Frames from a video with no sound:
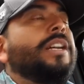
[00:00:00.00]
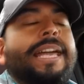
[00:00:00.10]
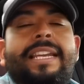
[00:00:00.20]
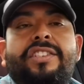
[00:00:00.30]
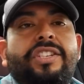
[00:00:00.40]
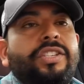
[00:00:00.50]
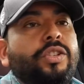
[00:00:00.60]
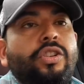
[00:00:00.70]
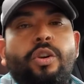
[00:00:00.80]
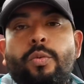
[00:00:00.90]
It is
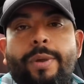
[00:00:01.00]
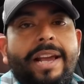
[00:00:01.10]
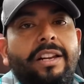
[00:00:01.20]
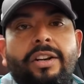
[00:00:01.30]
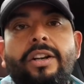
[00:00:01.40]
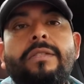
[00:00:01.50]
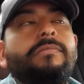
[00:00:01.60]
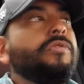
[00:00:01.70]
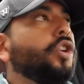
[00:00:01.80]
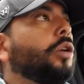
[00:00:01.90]
just your regular
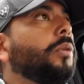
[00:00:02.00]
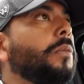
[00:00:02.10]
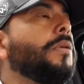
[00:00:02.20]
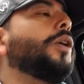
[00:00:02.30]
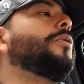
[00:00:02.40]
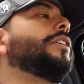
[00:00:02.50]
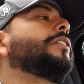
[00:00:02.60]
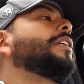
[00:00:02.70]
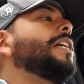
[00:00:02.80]
normal mode.